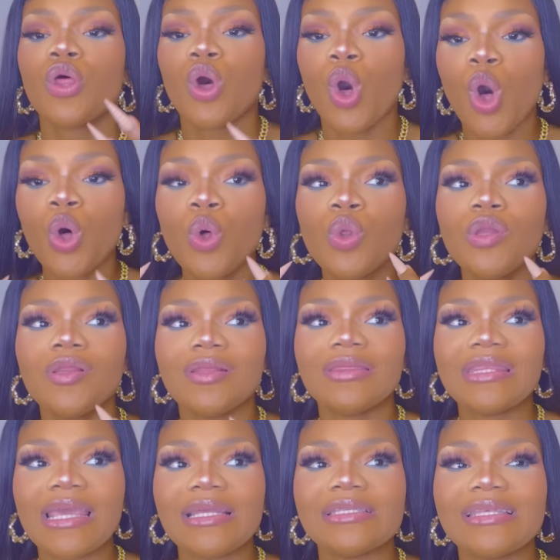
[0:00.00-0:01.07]
all the
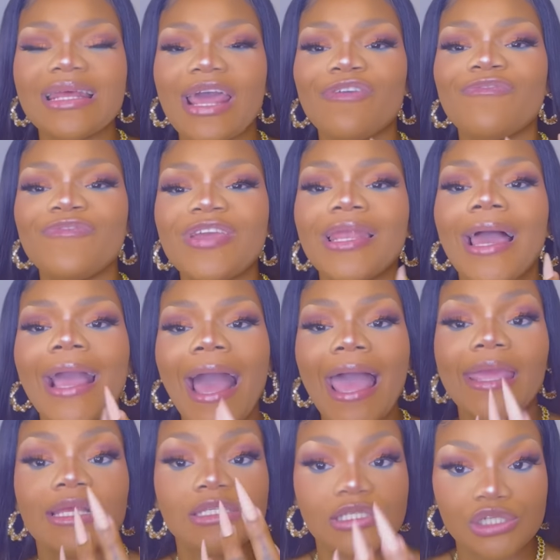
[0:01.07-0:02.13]
things that I feel like are
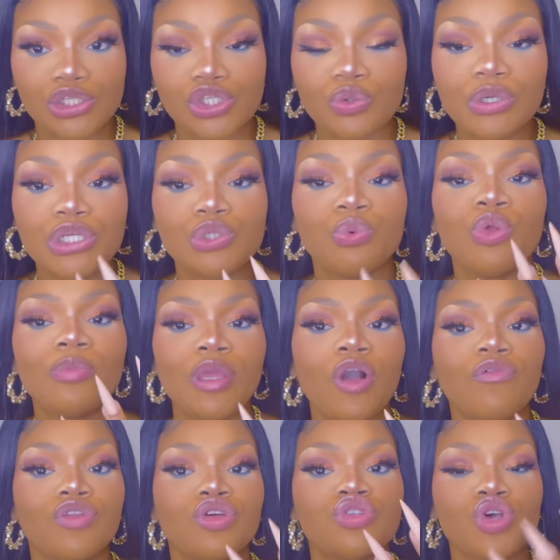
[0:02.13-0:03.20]
accessories will be
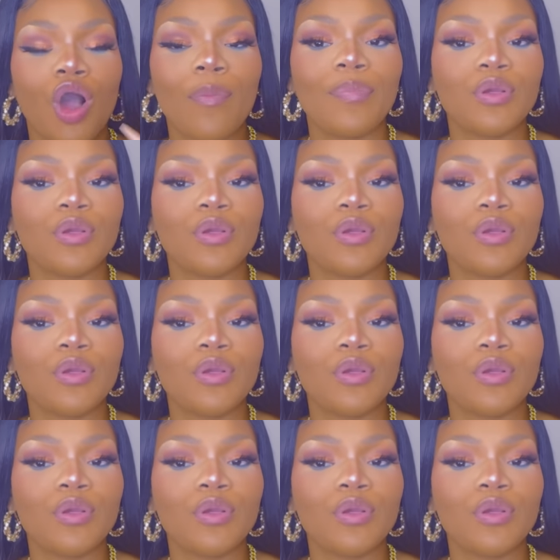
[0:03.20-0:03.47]
over the top.